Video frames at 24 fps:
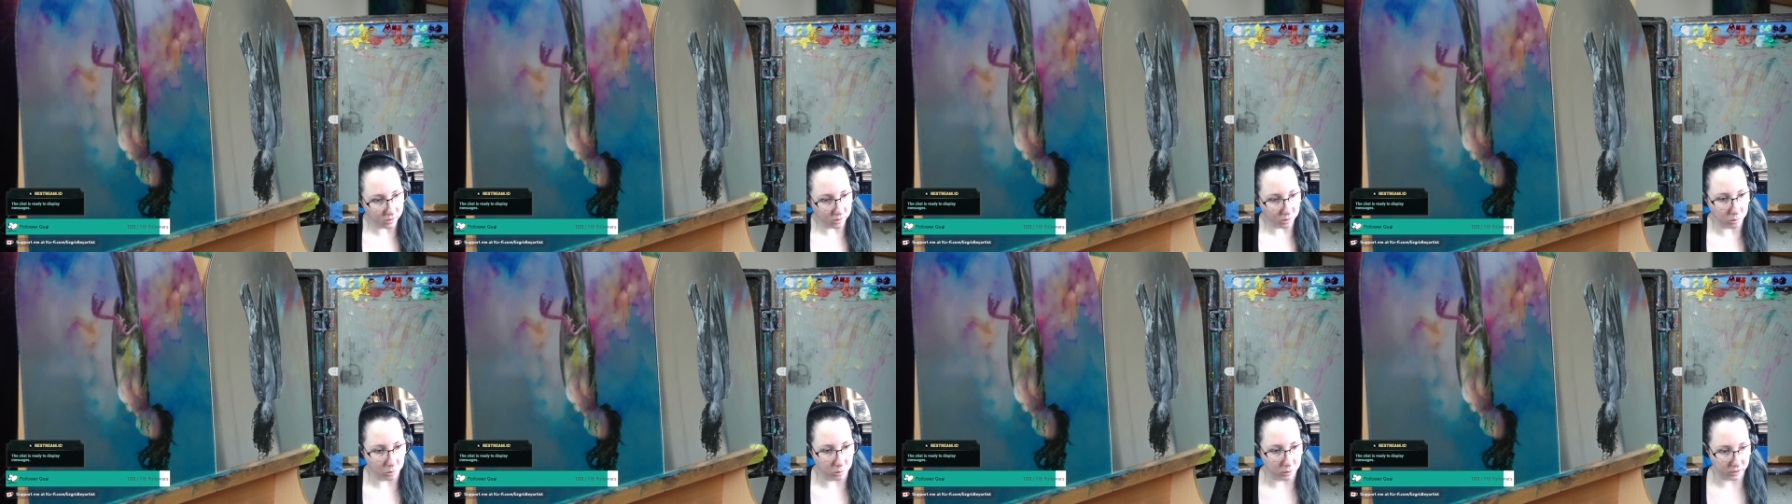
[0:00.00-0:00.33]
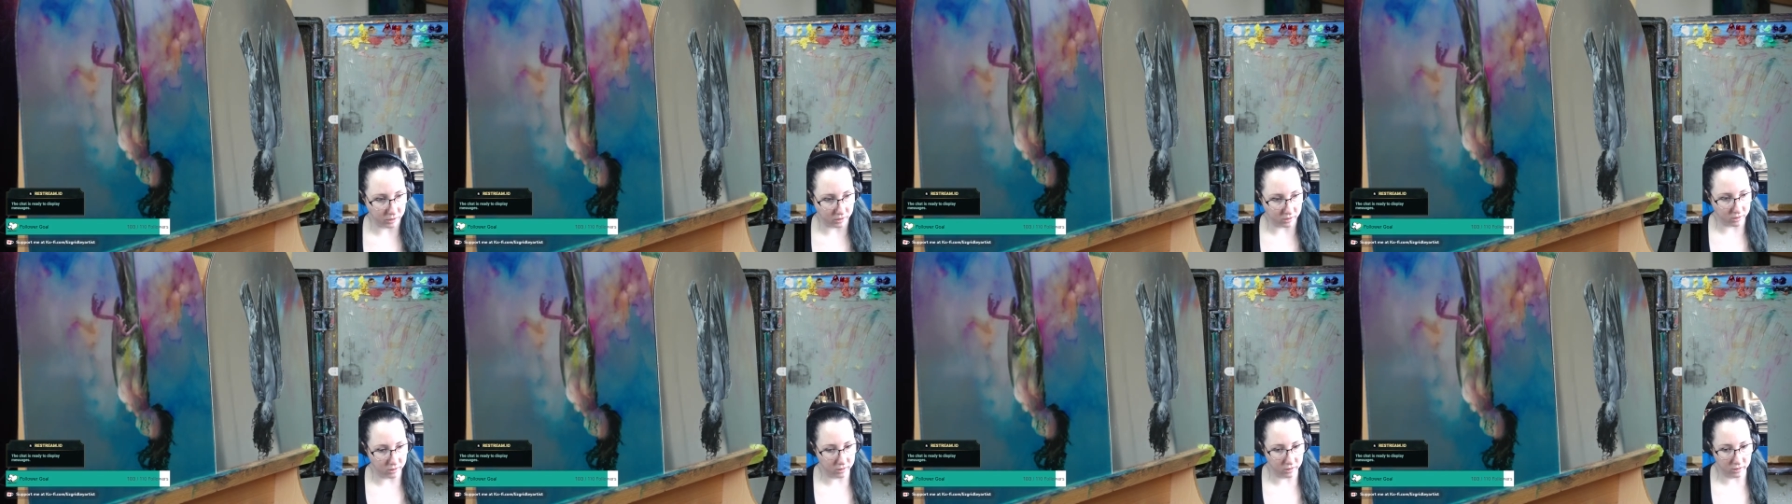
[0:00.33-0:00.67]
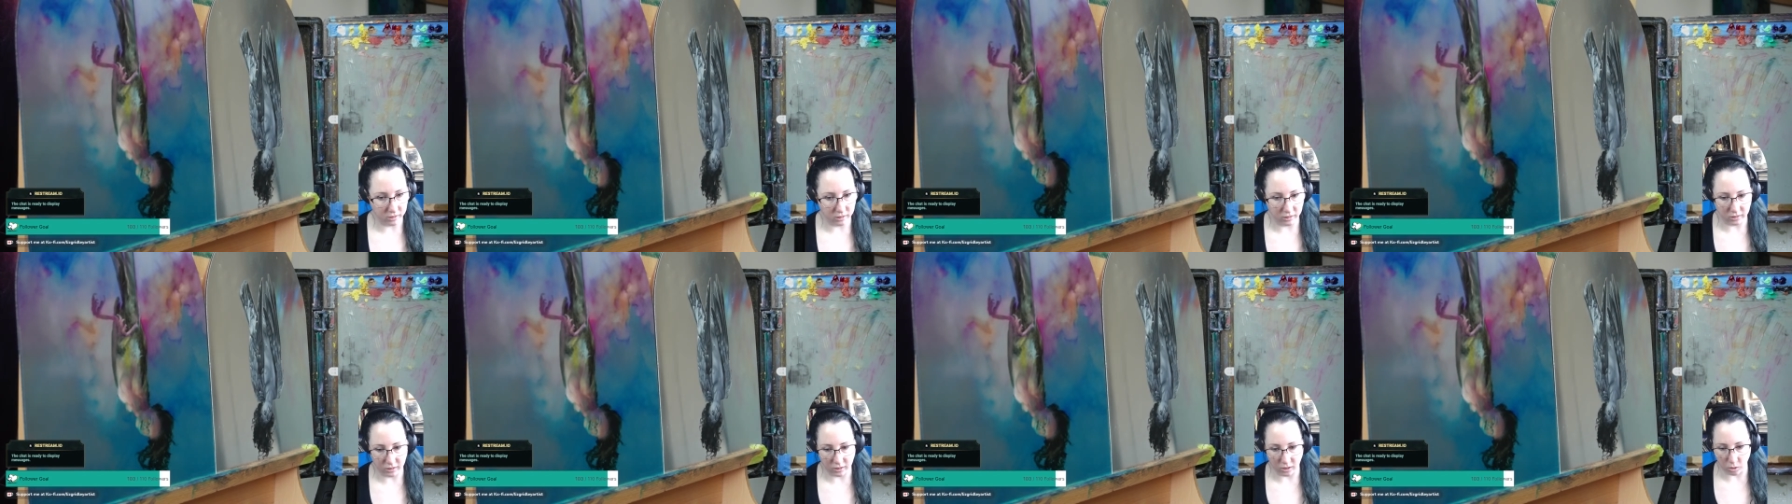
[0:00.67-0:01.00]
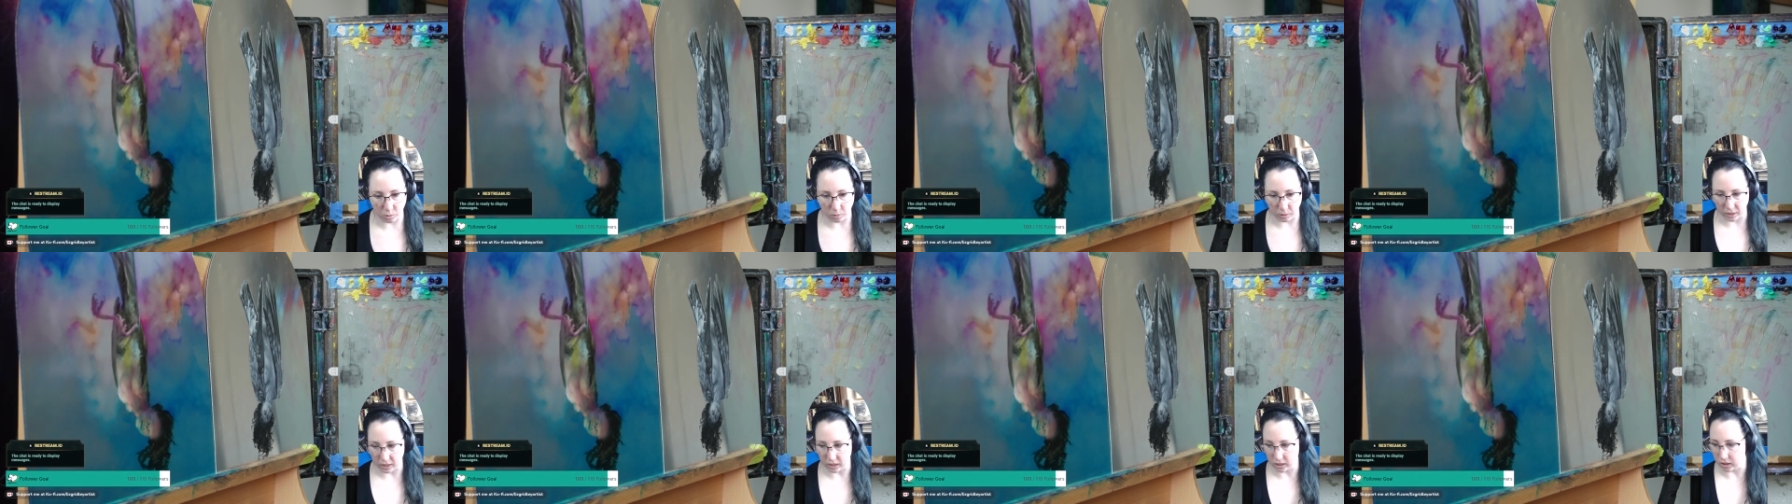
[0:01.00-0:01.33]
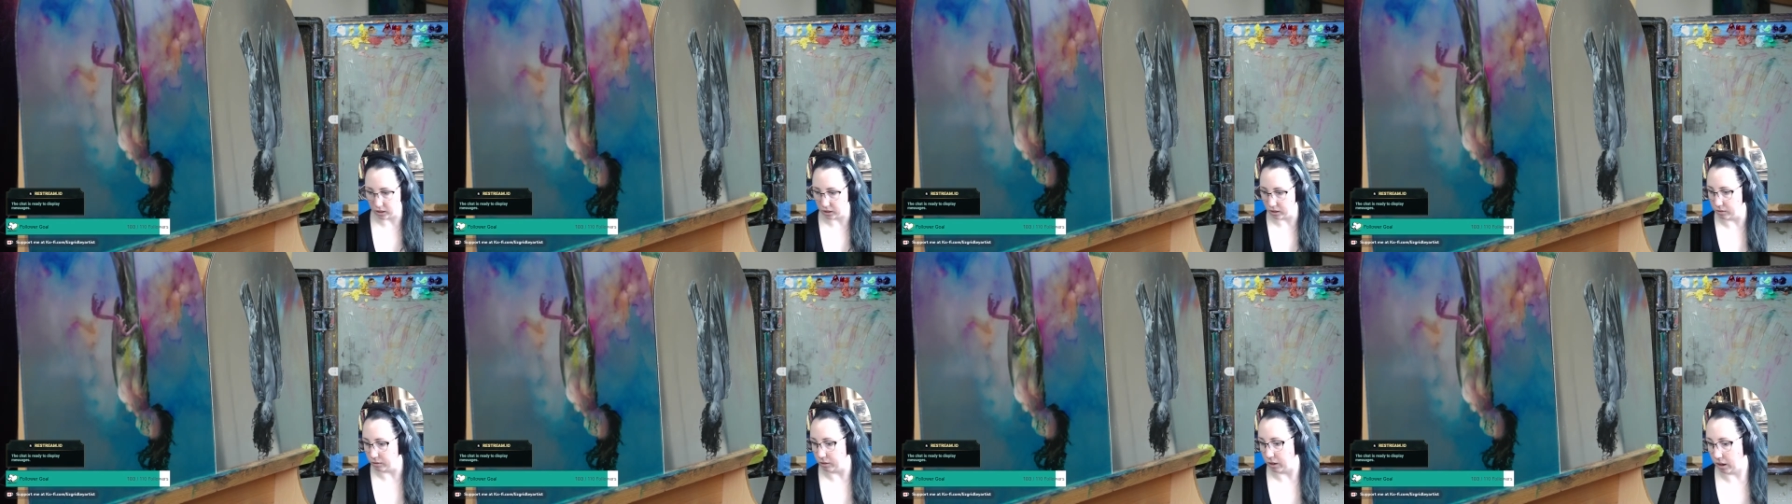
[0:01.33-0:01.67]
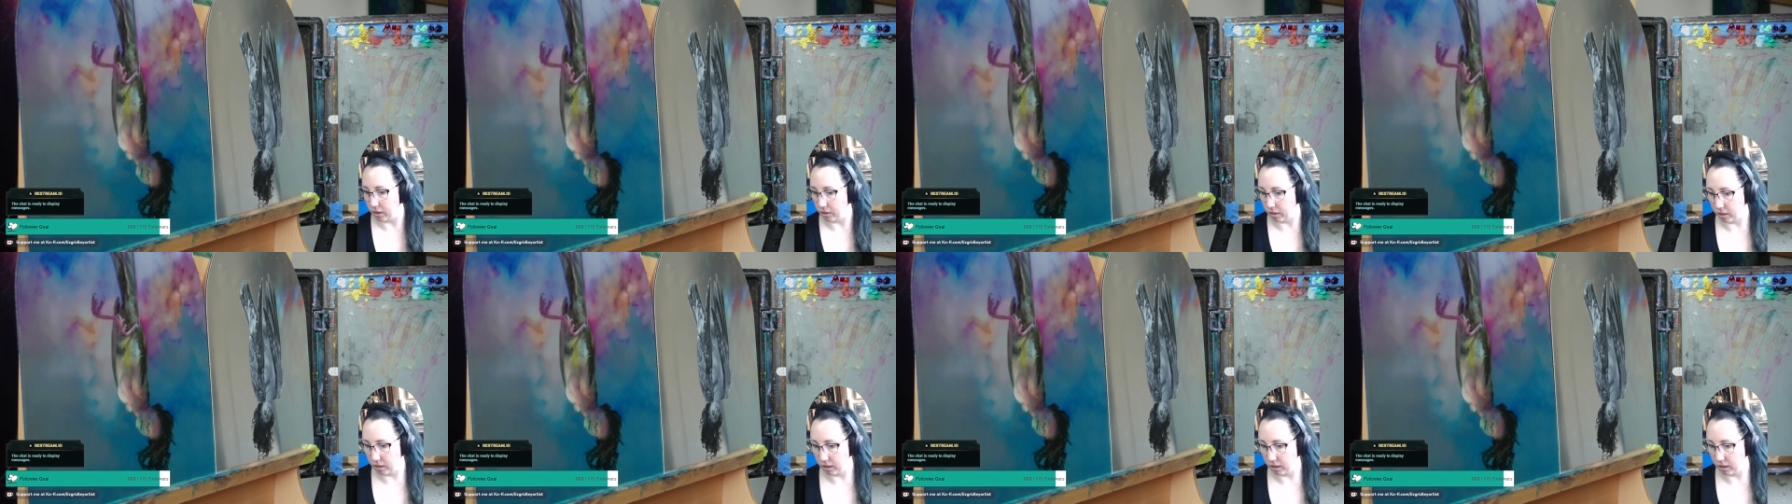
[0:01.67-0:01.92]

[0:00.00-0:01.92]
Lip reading: once a week rather